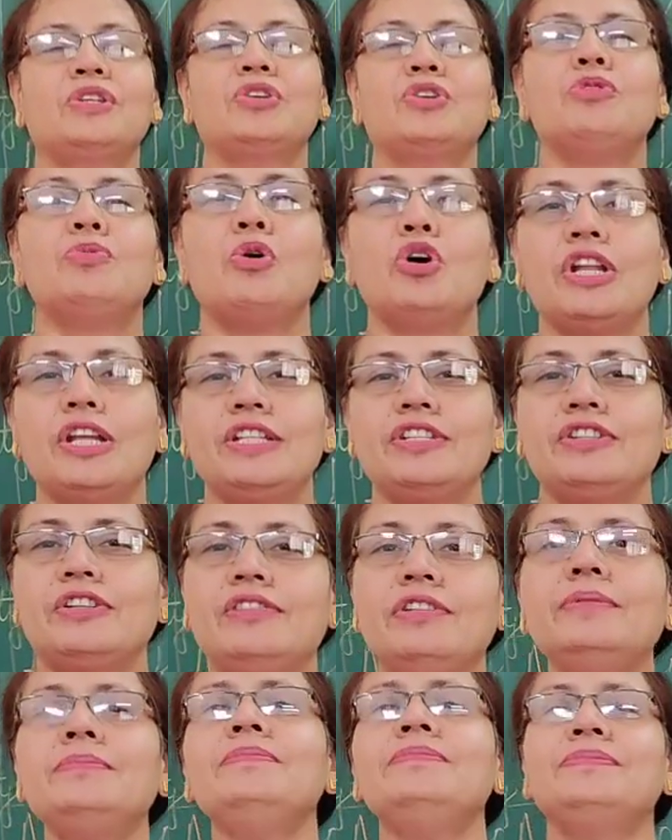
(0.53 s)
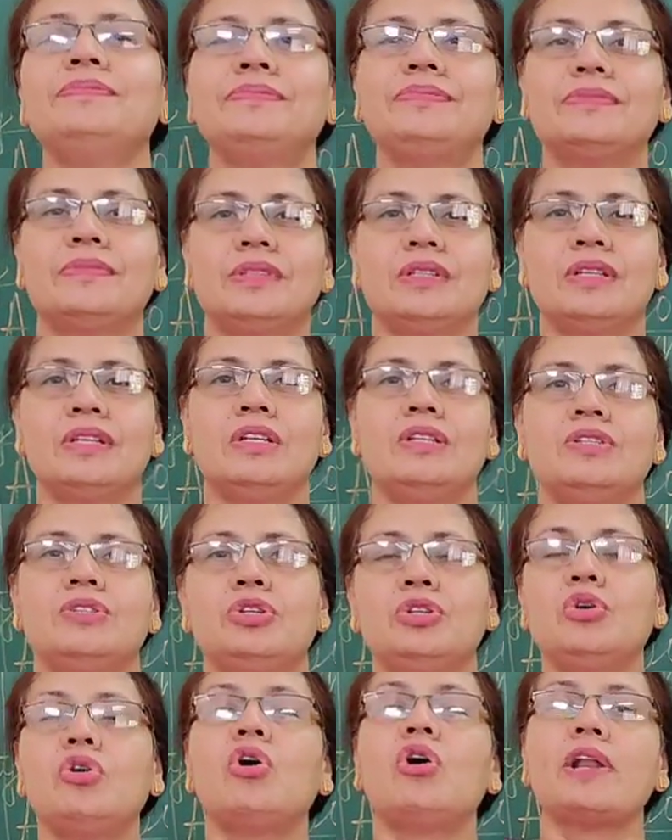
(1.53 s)
Good morning, children.
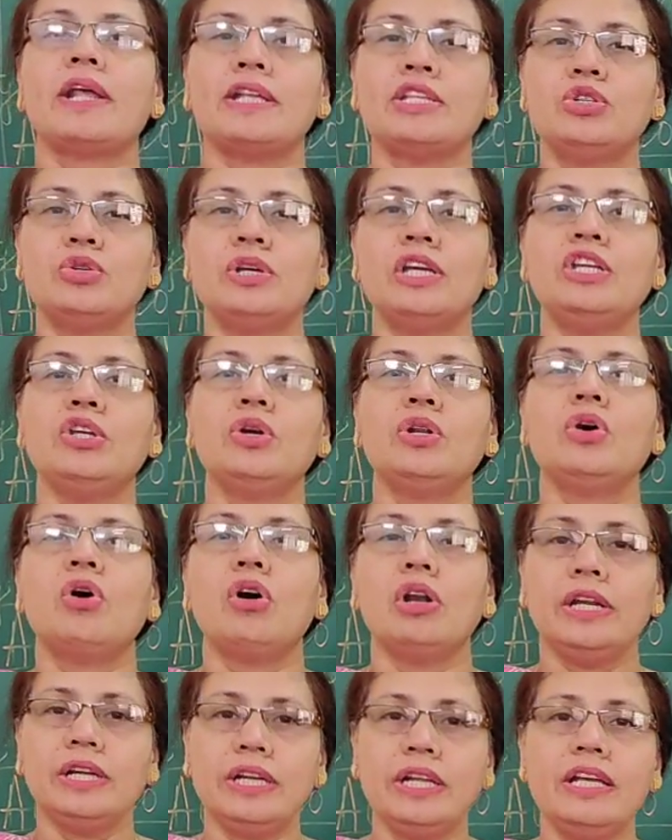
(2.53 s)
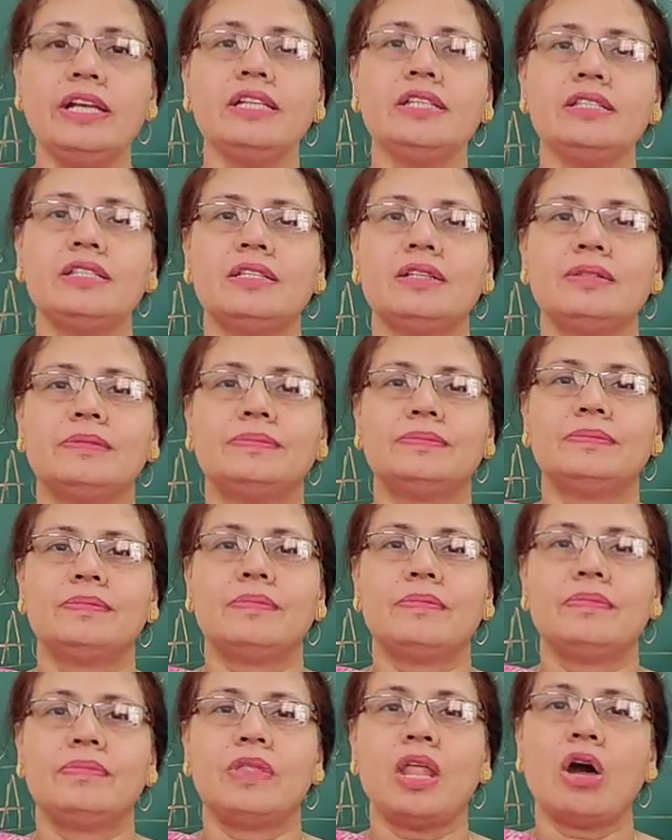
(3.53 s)
So you all are enjoying your holidays?
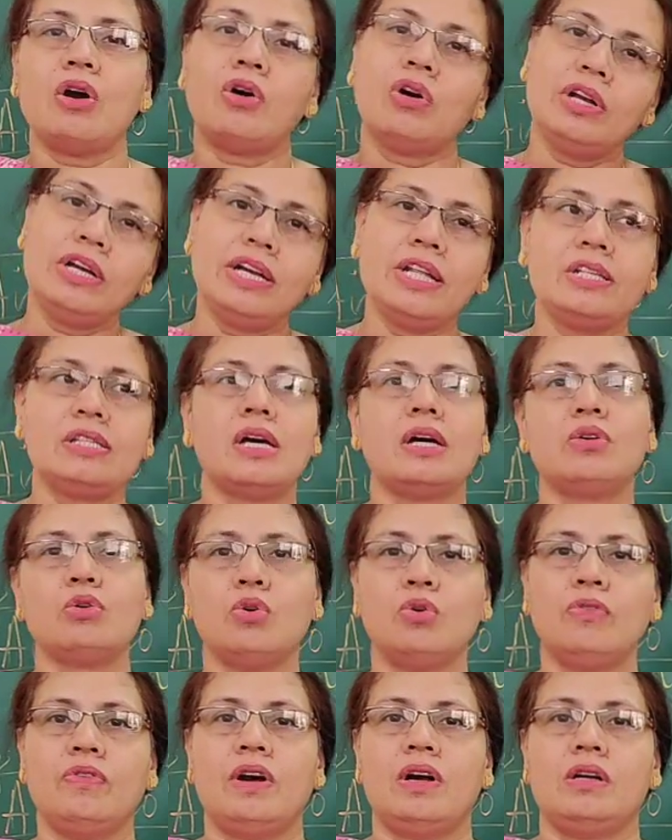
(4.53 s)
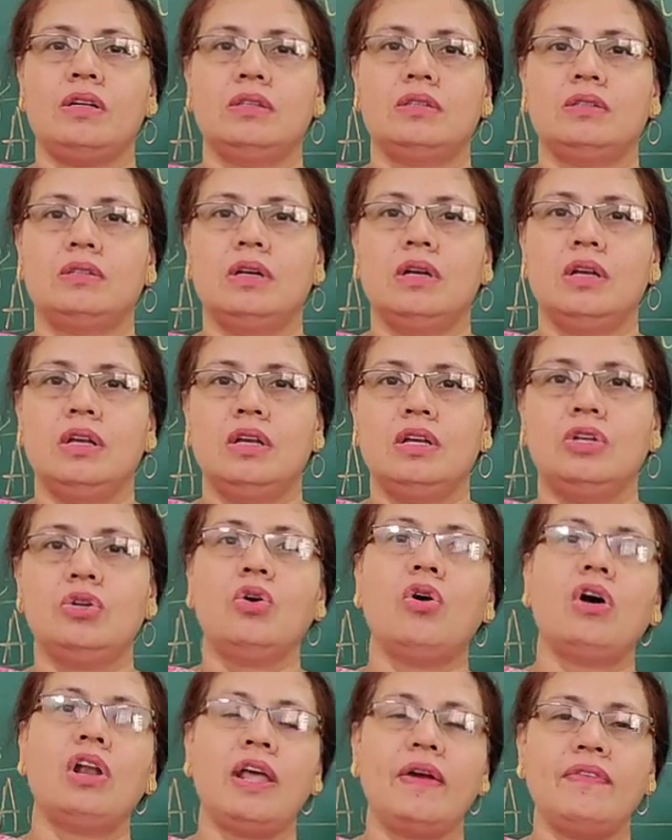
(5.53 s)
Now holidays are over.
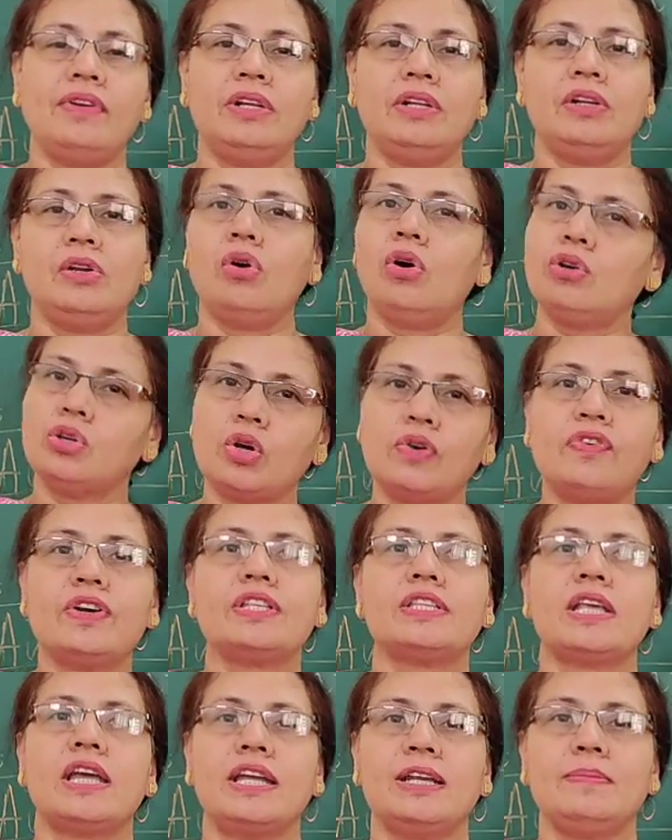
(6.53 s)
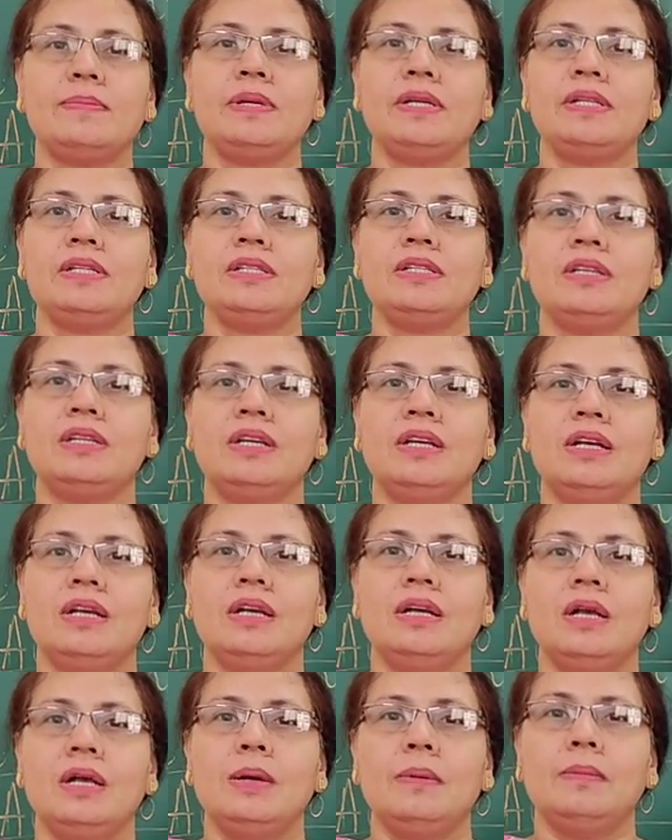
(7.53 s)
You all have done a lot of assignment.
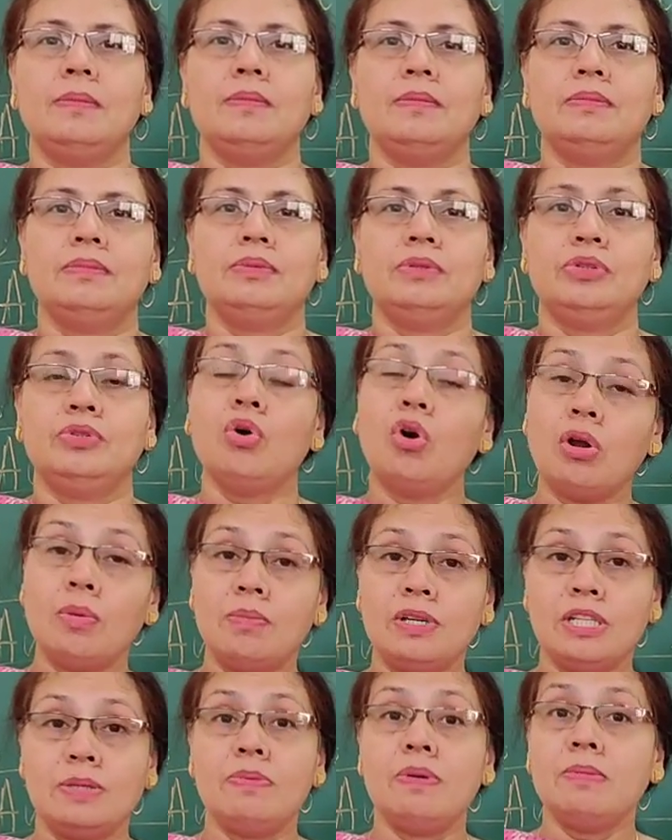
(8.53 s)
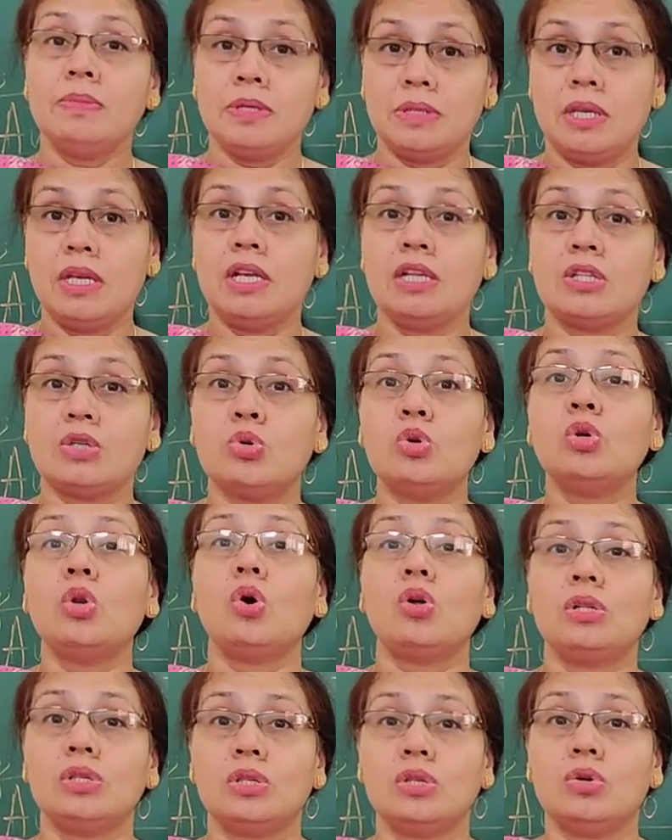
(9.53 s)
You all must be missing school
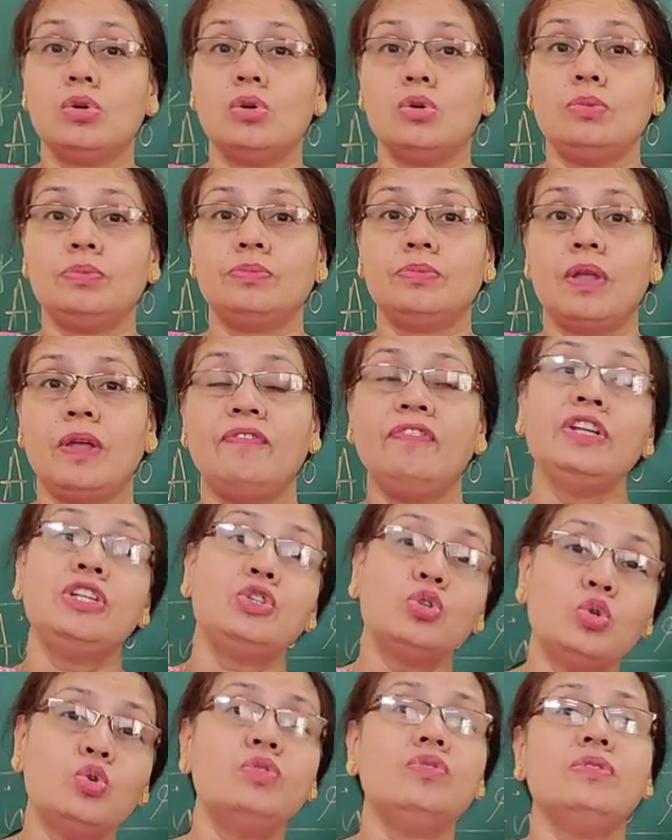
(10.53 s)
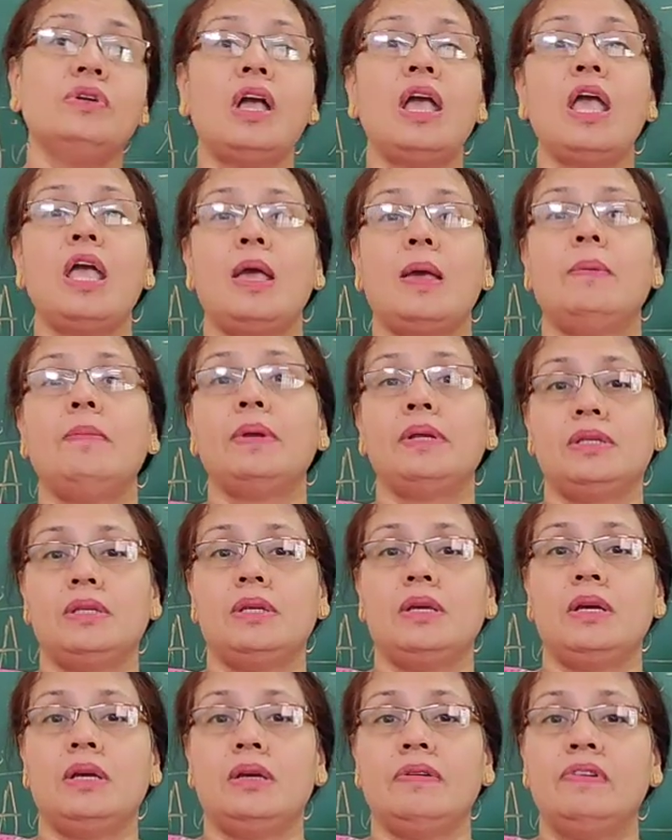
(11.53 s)
also. We too
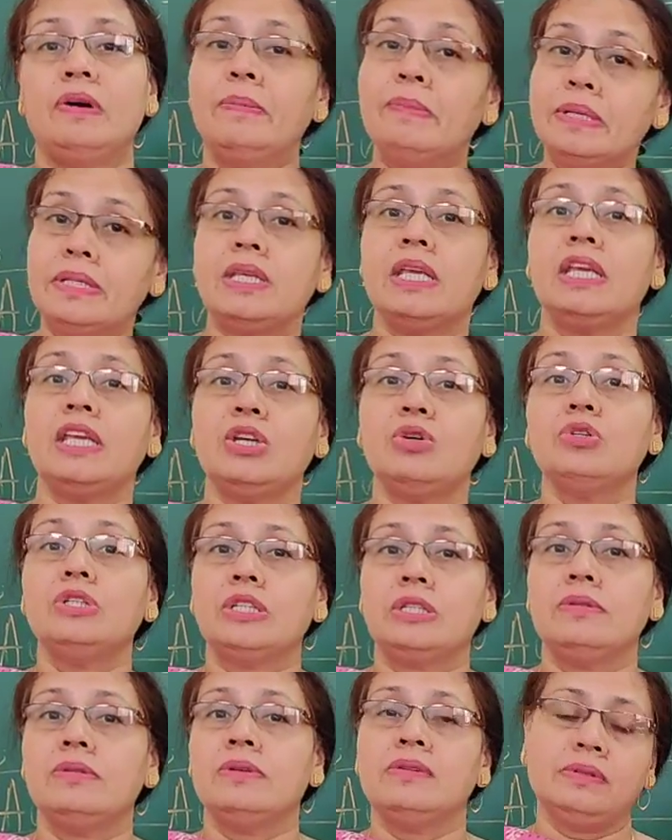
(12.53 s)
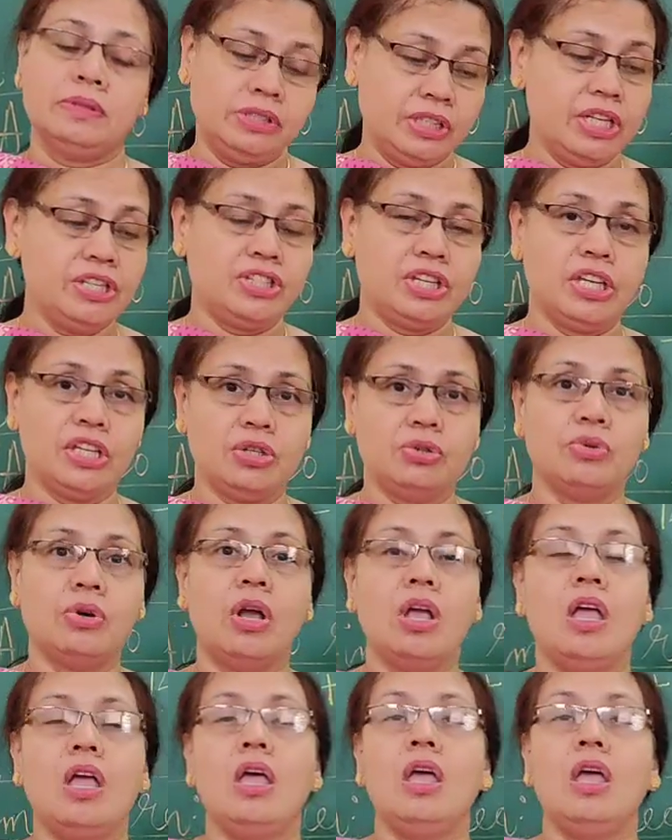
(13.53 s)
were missing you, teaching you.